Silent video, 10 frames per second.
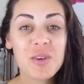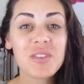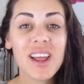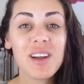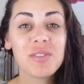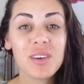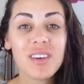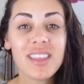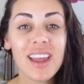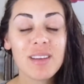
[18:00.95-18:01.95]
of an effort
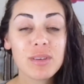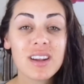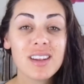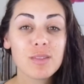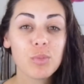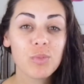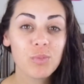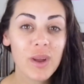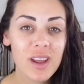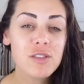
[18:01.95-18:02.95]
with it, because
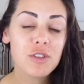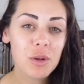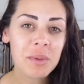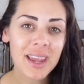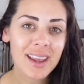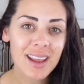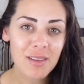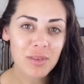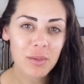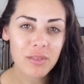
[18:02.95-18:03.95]
when I do make an
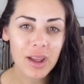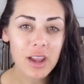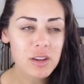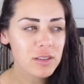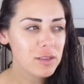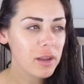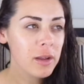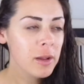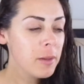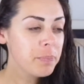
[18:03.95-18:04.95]
effort with it, I used to
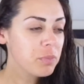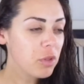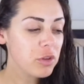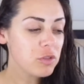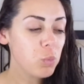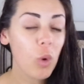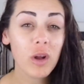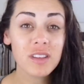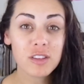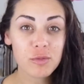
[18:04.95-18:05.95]
use
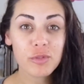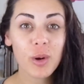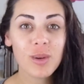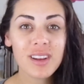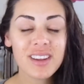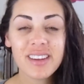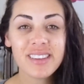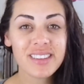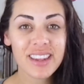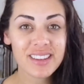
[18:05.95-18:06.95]
wands and rollers,
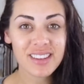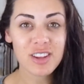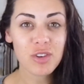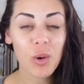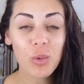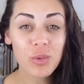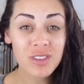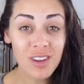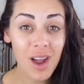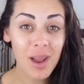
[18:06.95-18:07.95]
etc. all the
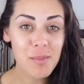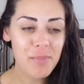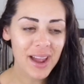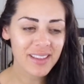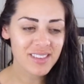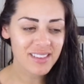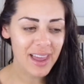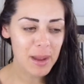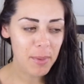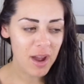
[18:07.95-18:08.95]
time back in the
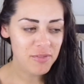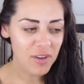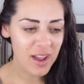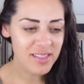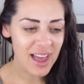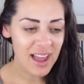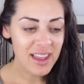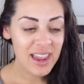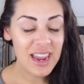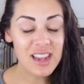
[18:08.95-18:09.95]
day, but I find that
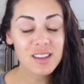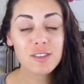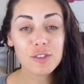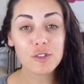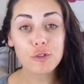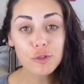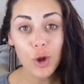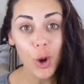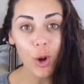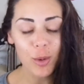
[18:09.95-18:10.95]
it's just
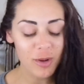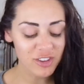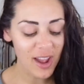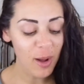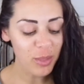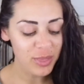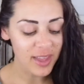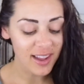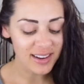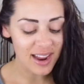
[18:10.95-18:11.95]
so much
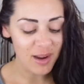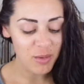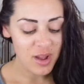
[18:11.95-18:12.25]
healthier now